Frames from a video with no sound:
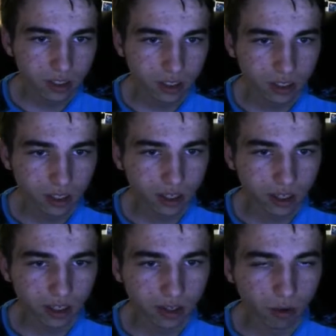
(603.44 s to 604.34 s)

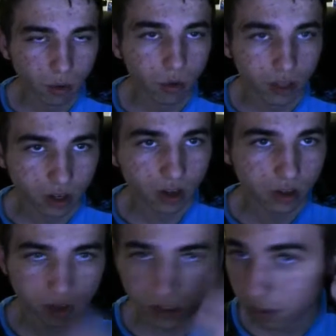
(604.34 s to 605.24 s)
or call
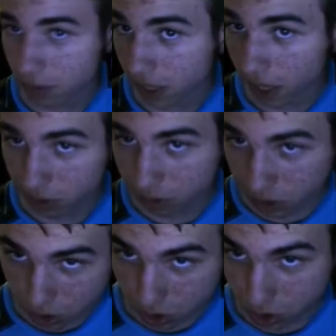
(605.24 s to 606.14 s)
cards from the deck, which
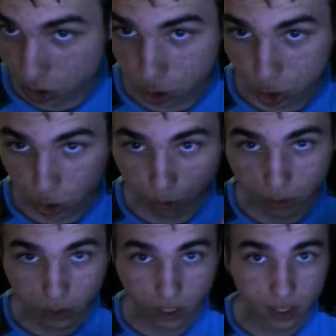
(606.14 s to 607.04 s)
is super
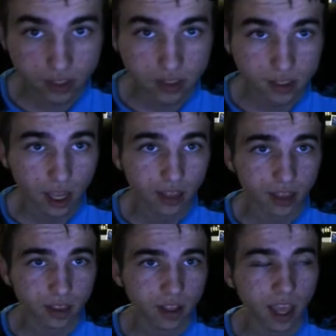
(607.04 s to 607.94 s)
nice.
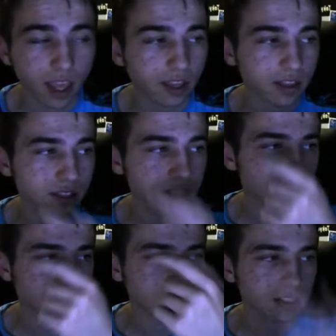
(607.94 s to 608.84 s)
And
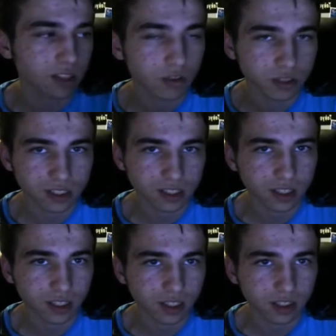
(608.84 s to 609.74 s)
this goes
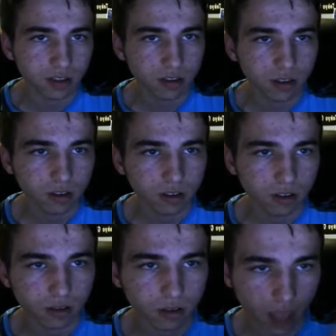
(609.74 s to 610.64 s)
into
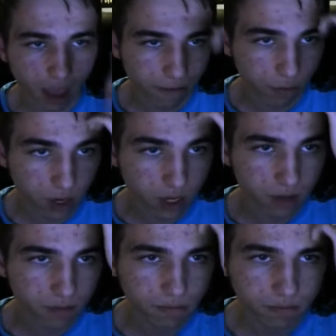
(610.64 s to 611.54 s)
every
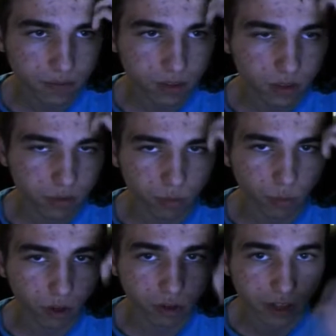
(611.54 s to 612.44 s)

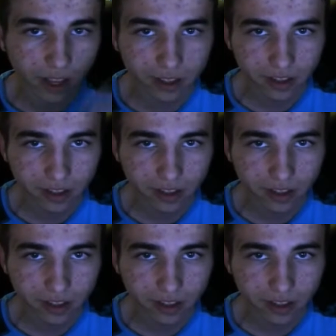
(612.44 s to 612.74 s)
Royal deck